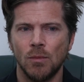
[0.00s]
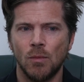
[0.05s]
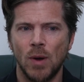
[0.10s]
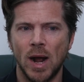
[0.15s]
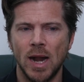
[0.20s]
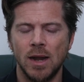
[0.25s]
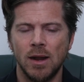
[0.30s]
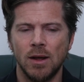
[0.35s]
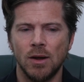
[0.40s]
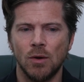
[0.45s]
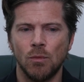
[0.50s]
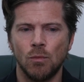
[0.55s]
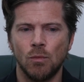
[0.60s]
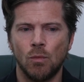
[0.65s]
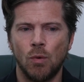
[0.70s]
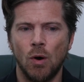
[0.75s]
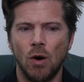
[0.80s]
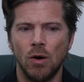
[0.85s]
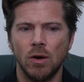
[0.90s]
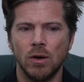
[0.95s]
When
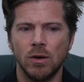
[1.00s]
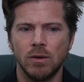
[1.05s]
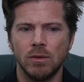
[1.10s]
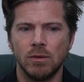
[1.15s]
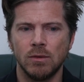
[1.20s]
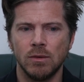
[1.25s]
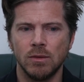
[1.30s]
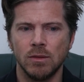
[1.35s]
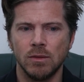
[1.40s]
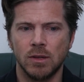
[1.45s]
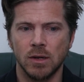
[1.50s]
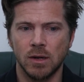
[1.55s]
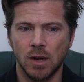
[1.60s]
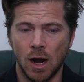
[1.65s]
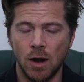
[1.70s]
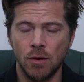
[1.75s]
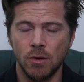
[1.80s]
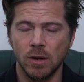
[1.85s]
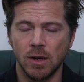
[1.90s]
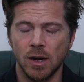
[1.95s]
what the
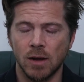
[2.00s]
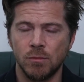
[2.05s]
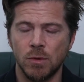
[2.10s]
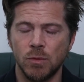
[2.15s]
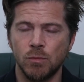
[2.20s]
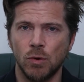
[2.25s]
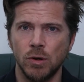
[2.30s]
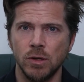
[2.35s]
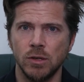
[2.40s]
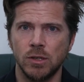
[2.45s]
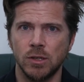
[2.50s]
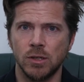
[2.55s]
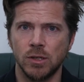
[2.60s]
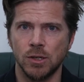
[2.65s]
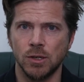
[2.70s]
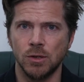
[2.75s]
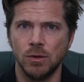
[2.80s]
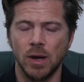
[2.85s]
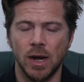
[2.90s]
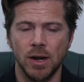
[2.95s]
current government want to
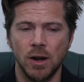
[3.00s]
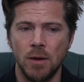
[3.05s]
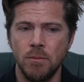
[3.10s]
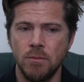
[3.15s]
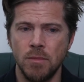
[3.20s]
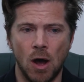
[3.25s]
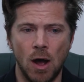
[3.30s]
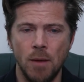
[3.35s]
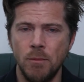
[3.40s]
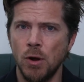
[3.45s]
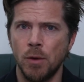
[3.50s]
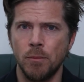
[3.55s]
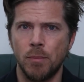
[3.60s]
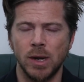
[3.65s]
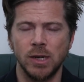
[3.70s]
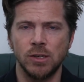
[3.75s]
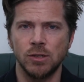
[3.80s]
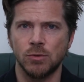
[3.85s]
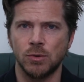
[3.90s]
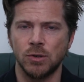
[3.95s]
do, and I'm not
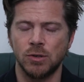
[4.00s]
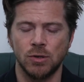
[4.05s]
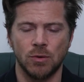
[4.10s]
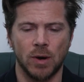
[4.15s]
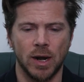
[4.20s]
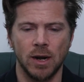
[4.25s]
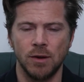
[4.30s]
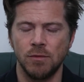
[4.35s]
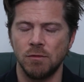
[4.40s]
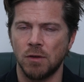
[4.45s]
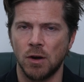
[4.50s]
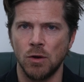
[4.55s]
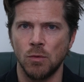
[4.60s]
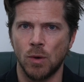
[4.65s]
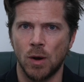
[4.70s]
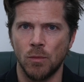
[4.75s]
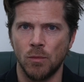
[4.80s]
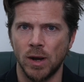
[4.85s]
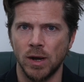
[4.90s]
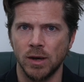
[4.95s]
political at all, I don't
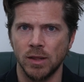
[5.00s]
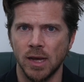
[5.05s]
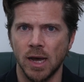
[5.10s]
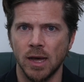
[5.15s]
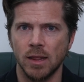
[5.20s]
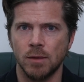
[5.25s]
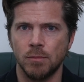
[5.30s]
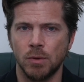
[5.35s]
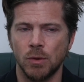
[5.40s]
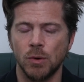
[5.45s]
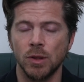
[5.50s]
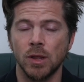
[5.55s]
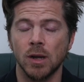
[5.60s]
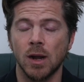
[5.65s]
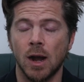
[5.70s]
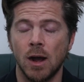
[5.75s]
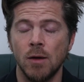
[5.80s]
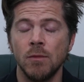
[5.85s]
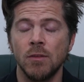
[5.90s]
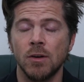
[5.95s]
vote one way or the other, but what the
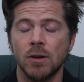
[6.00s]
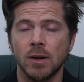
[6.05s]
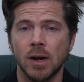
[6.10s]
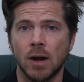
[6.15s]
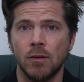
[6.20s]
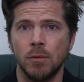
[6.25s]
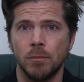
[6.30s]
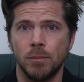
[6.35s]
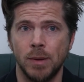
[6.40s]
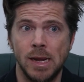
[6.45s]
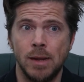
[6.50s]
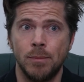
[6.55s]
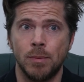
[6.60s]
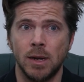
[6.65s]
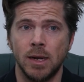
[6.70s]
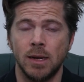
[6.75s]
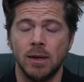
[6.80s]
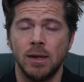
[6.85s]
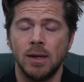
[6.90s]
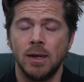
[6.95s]
current
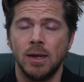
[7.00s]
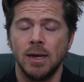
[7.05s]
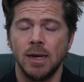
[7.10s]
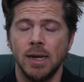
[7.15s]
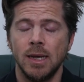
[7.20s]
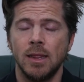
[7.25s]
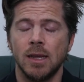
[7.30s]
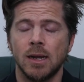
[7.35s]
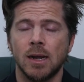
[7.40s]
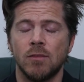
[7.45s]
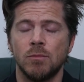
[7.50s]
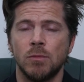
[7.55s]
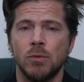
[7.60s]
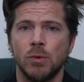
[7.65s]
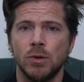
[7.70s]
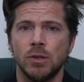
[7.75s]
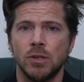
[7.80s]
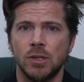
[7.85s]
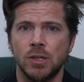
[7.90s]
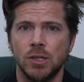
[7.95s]
people in the
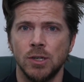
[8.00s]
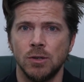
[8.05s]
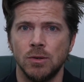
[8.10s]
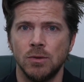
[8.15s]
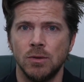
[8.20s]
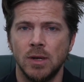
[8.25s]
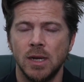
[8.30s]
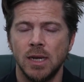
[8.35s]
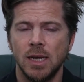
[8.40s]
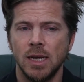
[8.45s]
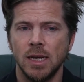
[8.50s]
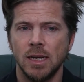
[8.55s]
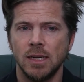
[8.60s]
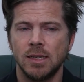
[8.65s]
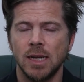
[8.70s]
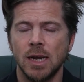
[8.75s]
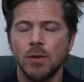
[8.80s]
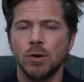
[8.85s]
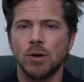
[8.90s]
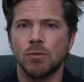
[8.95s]
government want to do
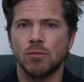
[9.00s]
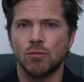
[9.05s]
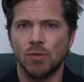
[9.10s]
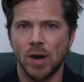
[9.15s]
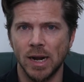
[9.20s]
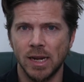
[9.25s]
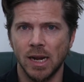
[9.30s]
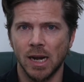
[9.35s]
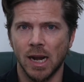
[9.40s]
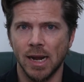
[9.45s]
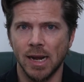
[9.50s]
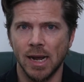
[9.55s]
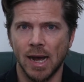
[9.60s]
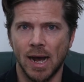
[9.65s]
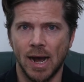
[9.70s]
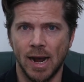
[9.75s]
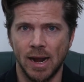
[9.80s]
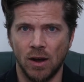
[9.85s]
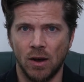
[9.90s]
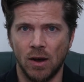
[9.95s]
is they want to regulate
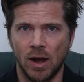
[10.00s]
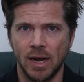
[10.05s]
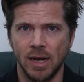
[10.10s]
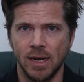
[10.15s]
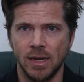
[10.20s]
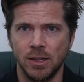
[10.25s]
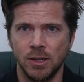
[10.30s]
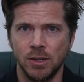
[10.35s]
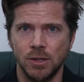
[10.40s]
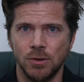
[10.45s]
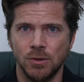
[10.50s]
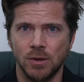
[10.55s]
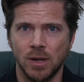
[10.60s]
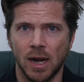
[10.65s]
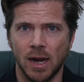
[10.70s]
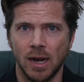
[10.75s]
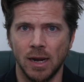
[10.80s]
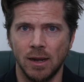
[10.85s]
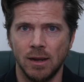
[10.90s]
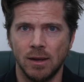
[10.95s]
AI in the
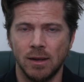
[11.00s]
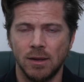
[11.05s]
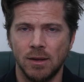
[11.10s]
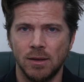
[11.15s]
UK.